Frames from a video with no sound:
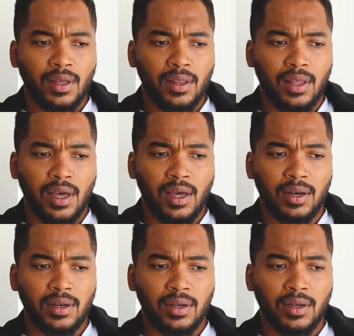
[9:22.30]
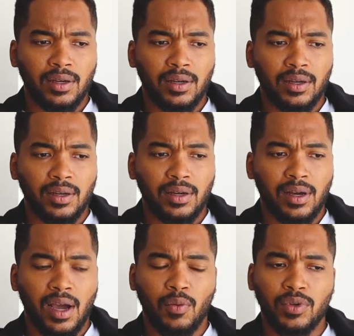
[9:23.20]
that
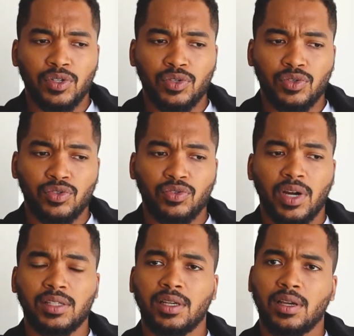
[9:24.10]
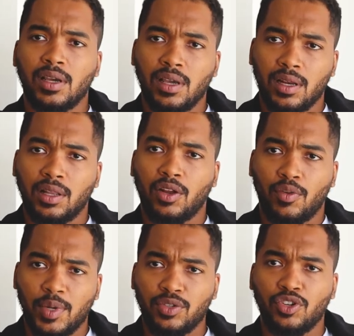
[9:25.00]
I was stressing it a little
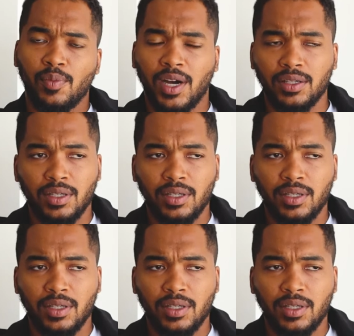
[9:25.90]
bit too much.